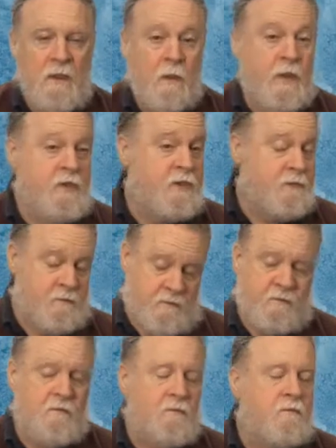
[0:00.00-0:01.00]
which
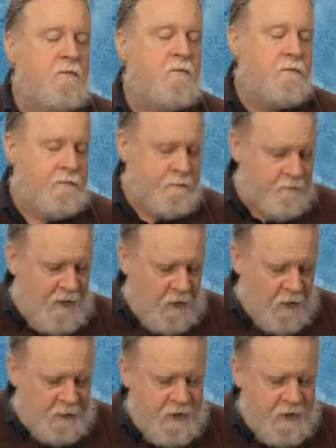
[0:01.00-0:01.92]
may well